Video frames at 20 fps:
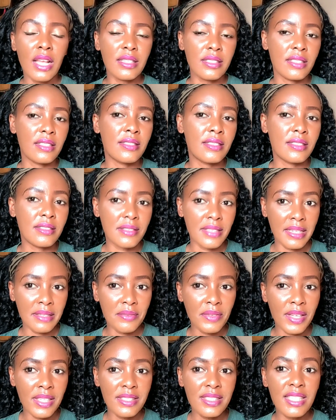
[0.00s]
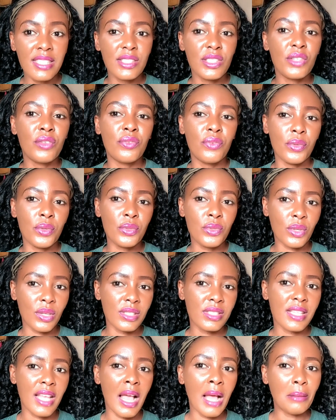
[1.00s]
you at a disadvantage if you
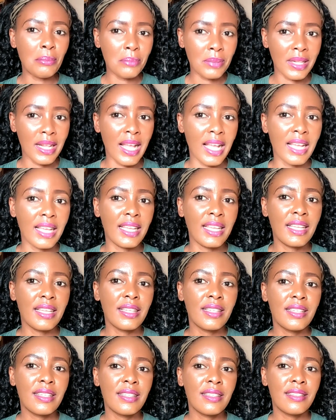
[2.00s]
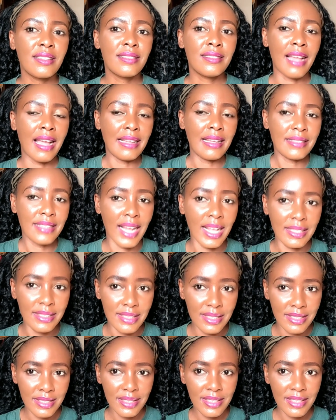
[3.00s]
just apply like that.